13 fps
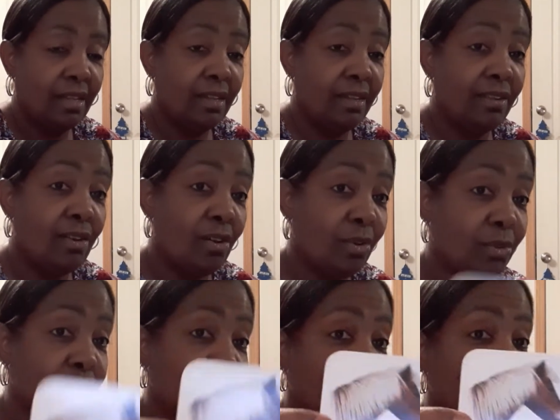And
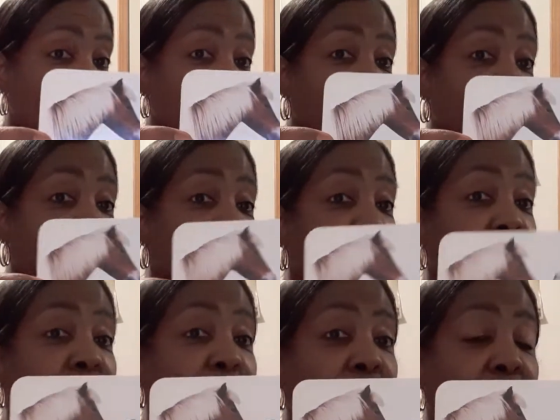also, some
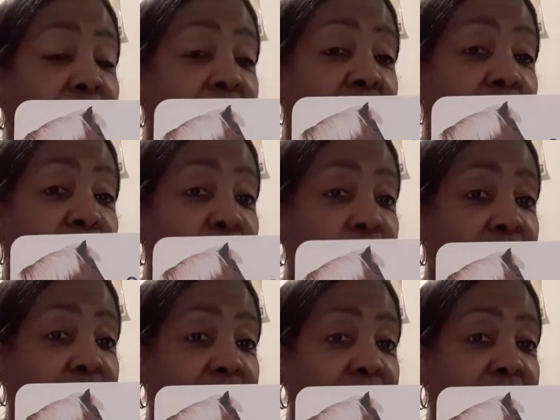people have
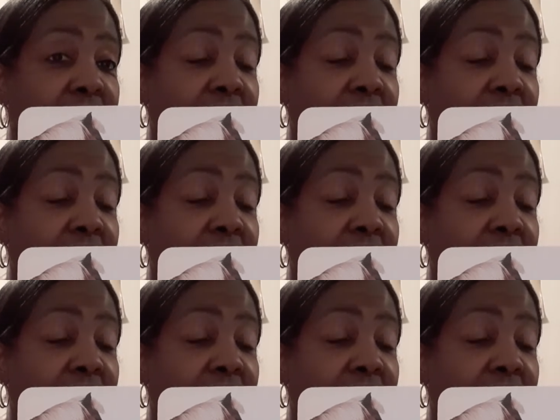horses.